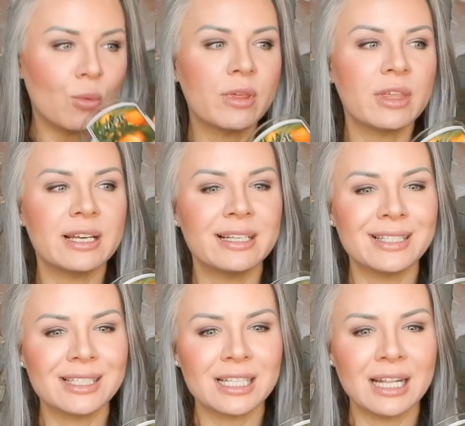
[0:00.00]
with a
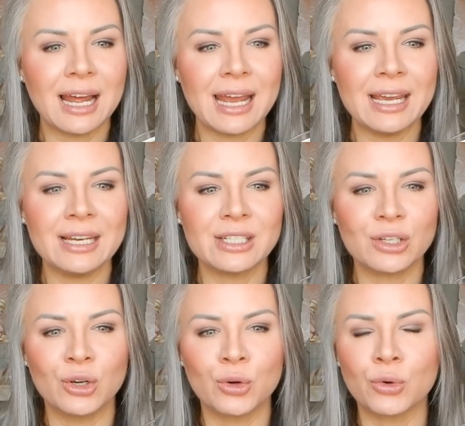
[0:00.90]
slight
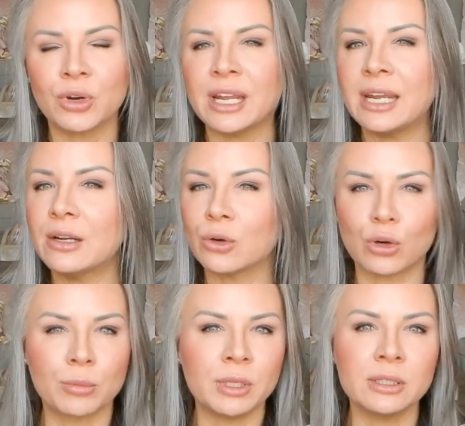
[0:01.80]
green
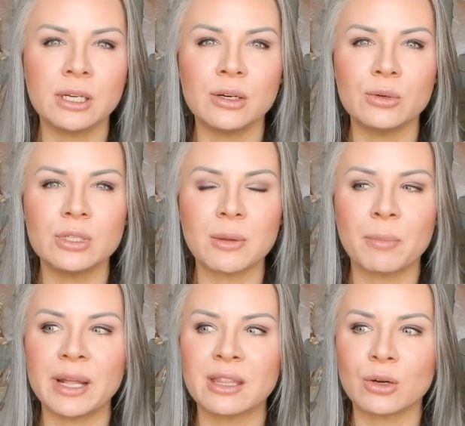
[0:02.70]
herbal note,
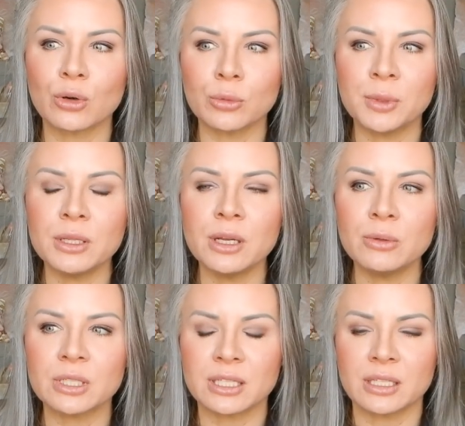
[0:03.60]
but the herbal
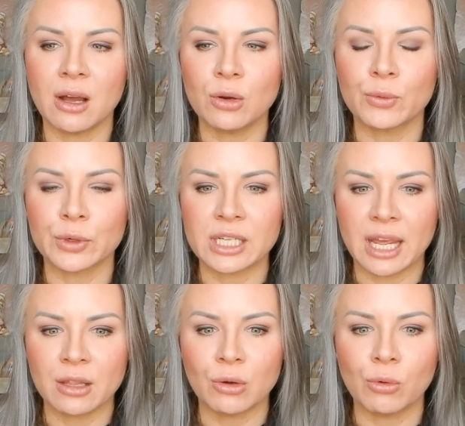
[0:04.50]
note does not
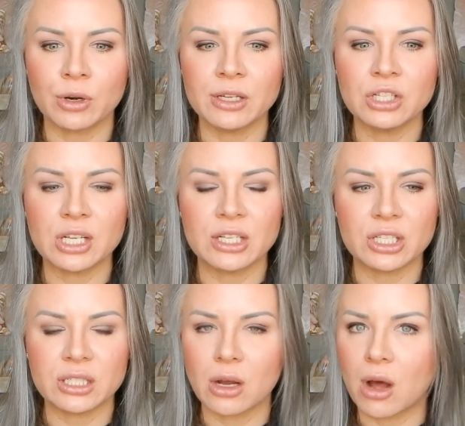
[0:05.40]
overtake the orange. It
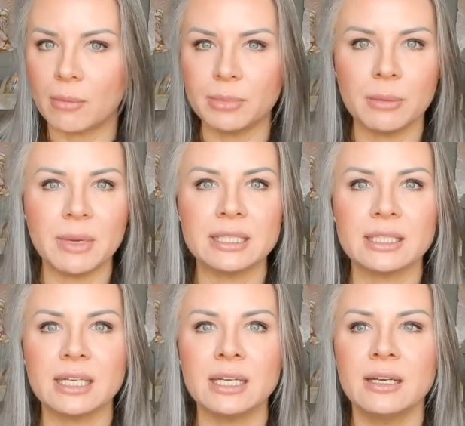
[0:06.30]
just
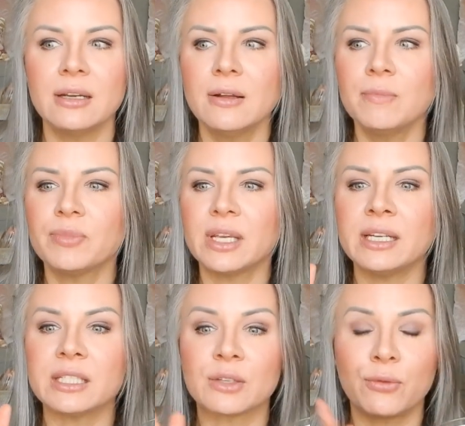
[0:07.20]
complements it.
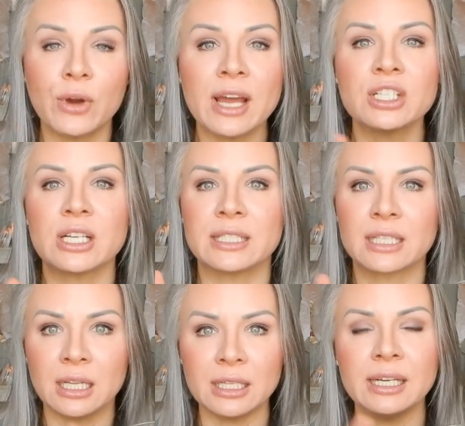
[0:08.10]
It is fresh, it's
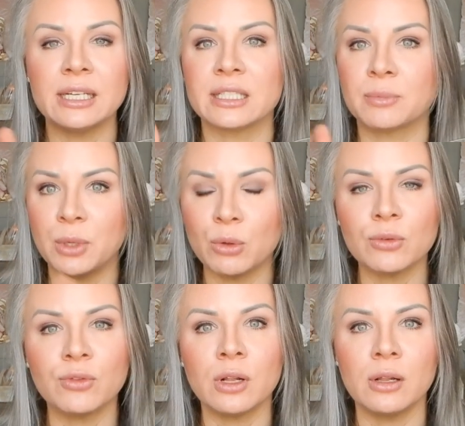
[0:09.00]
clean, it's
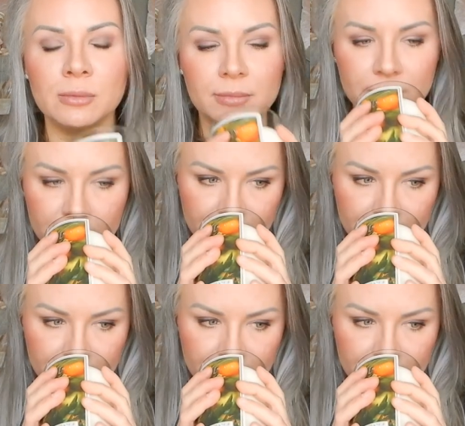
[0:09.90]
beautiful.